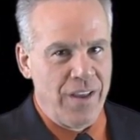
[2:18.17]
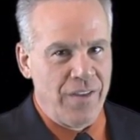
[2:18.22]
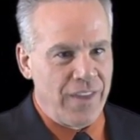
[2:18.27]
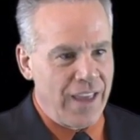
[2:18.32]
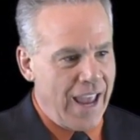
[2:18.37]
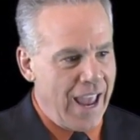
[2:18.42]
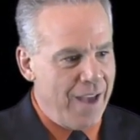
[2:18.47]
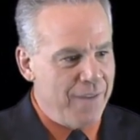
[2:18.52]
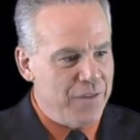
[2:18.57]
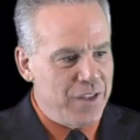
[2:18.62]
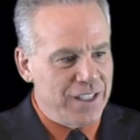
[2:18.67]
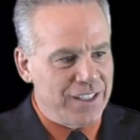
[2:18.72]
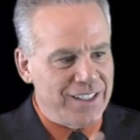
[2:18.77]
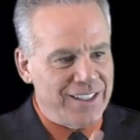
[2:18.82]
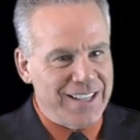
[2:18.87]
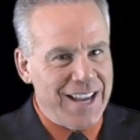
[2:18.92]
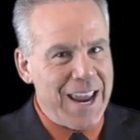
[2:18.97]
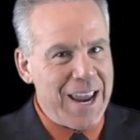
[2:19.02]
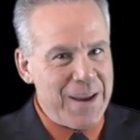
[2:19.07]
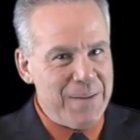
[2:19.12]
They have the
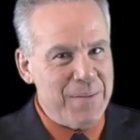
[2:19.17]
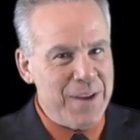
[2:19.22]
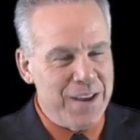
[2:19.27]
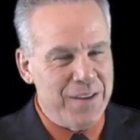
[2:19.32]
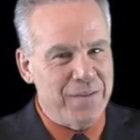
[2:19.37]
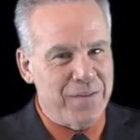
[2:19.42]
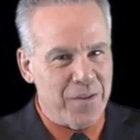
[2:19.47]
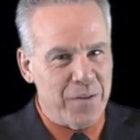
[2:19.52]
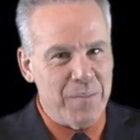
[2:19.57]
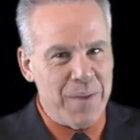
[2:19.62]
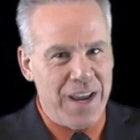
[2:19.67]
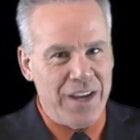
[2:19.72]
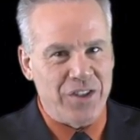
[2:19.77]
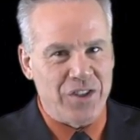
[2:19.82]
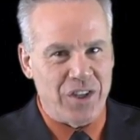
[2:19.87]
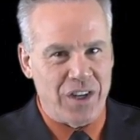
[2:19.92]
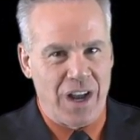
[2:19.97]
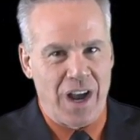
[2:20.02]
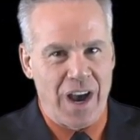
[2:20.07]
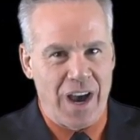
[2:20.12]
same
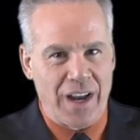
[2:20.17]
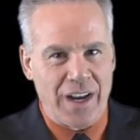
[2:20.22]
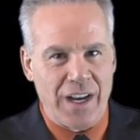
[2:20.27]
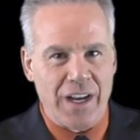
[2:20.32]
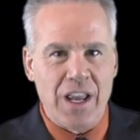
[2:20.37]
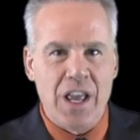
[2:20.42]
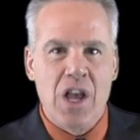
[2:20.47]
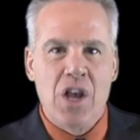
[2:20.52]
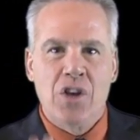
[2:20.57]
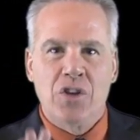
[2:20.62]
information on it.